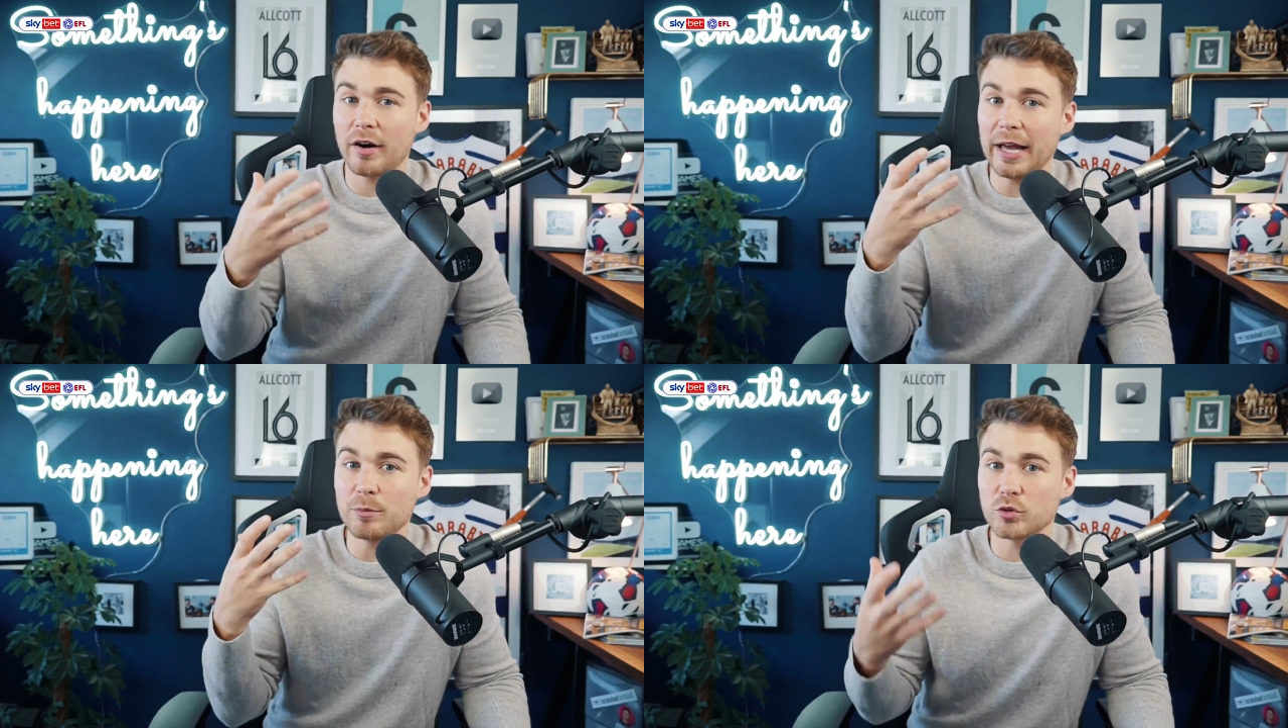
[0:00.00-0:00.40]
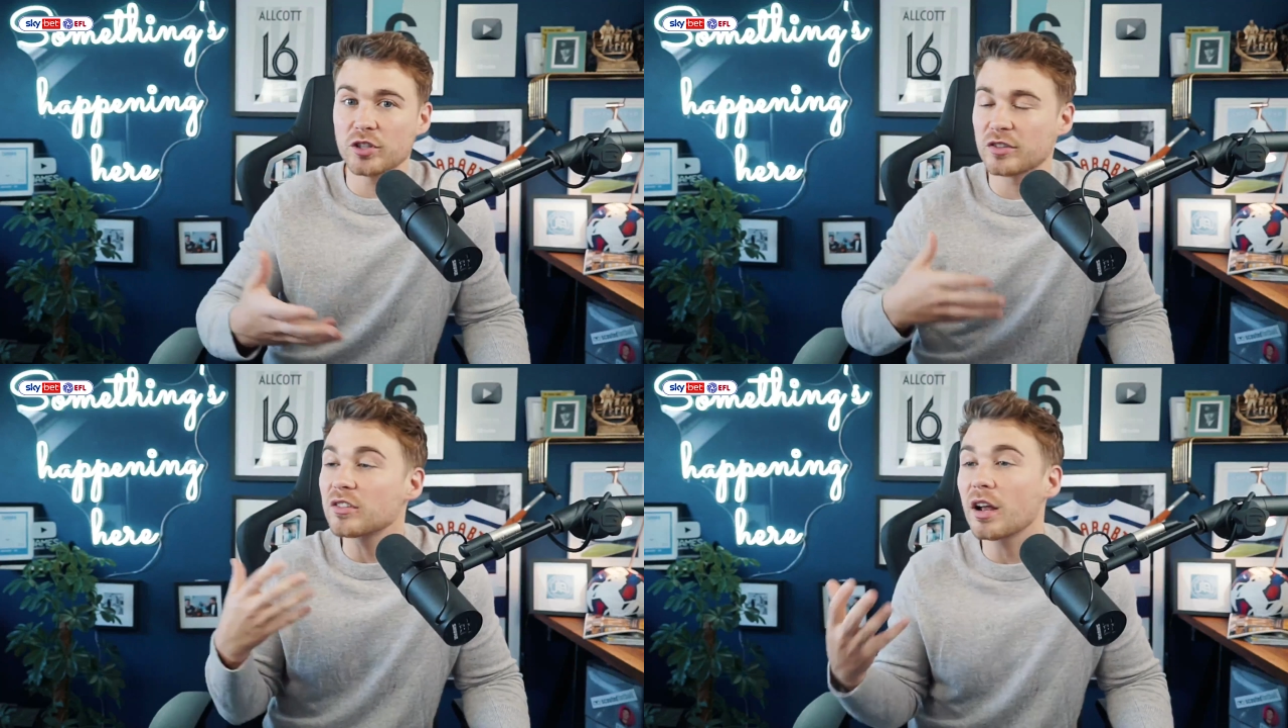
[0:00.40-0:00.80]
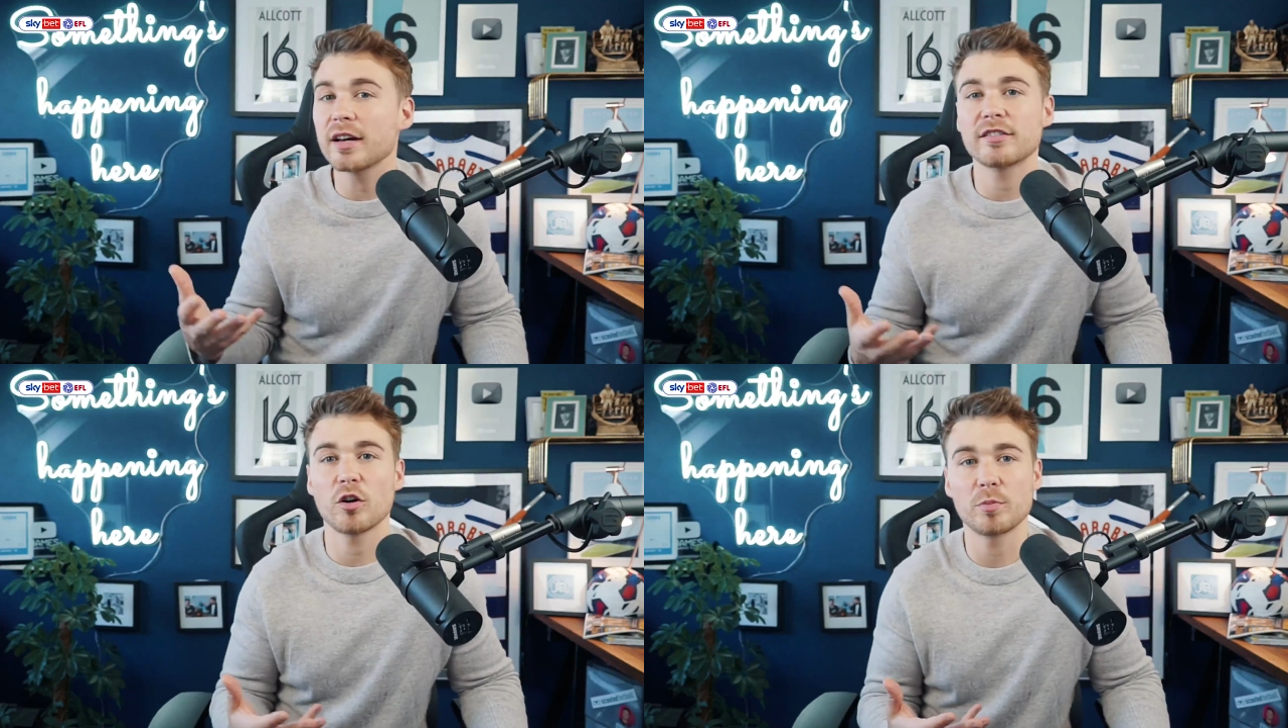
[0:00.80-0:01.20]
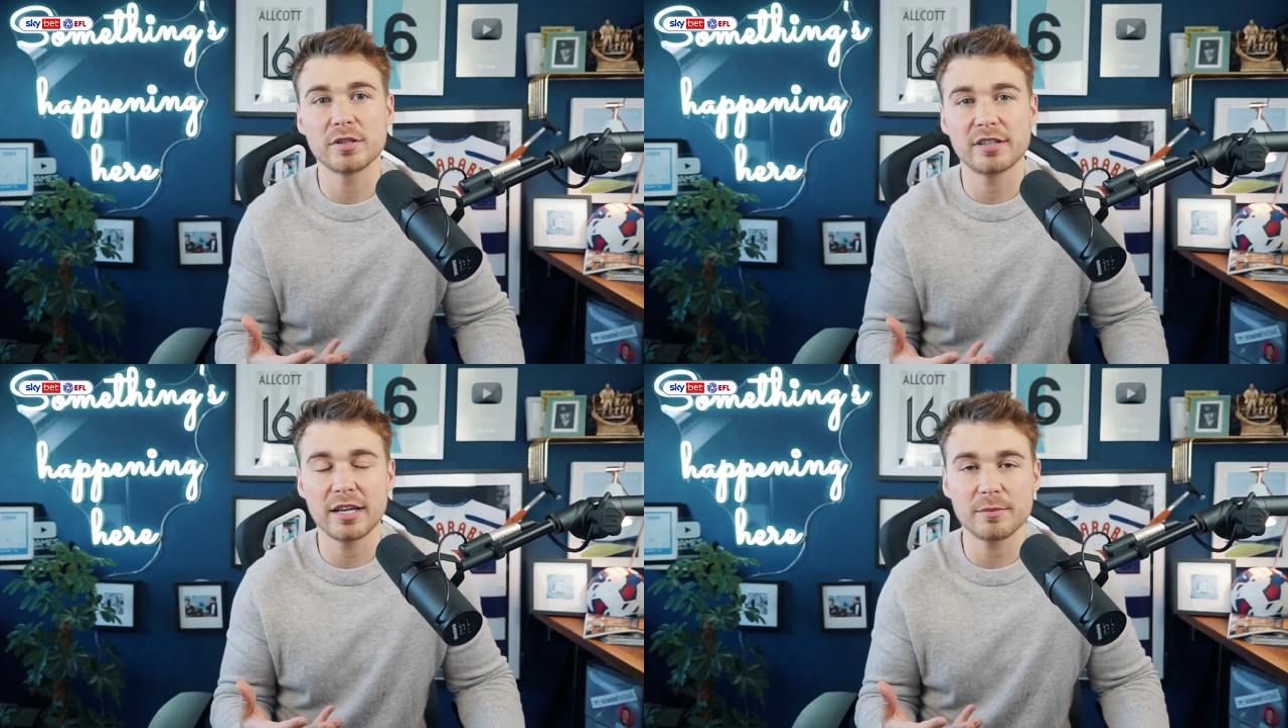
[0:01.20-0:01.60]
able to slice open
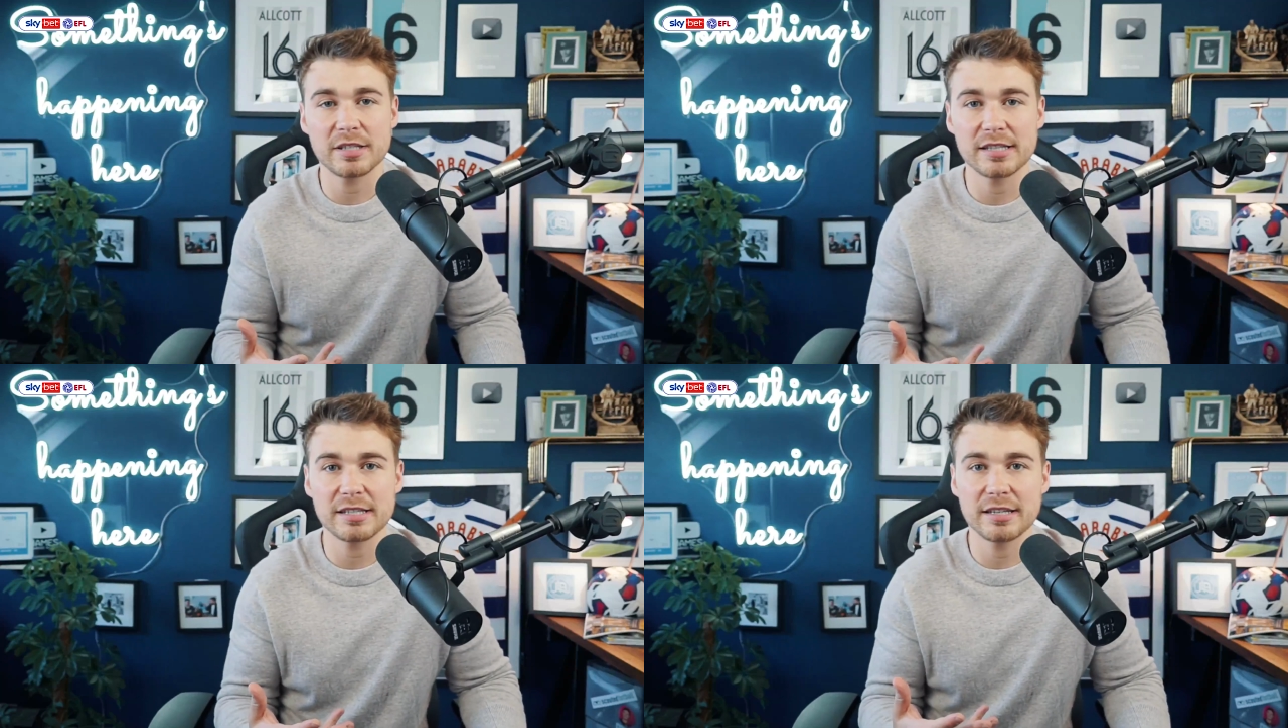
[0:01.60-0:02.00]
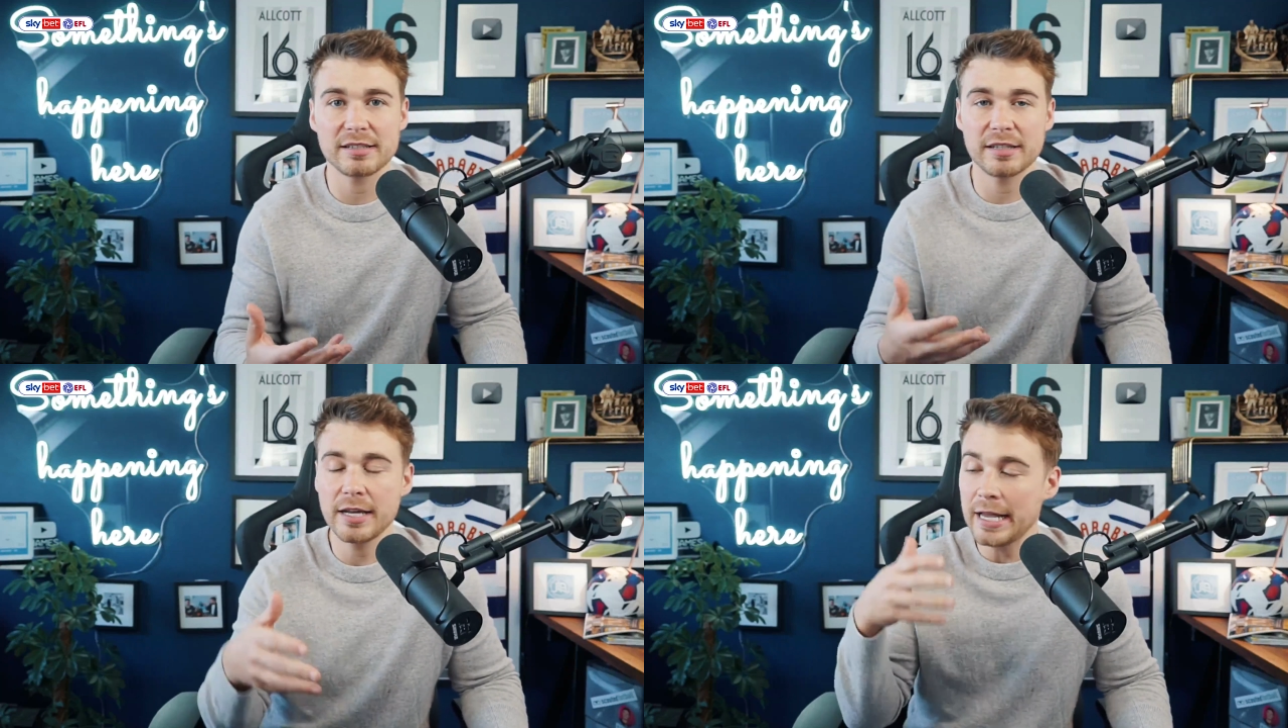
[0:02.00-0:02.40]
teams this season.